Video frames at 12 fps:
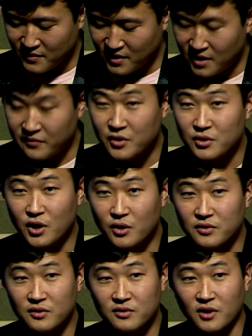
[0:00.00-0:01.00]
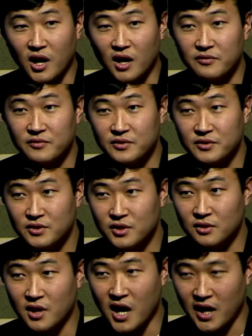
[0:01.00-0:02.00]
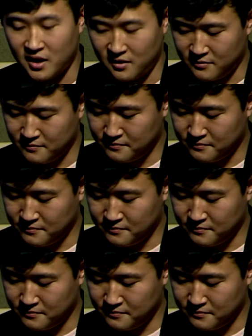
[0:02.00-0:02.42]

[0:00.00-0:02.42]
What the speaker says: If your nose is soft, you're lying.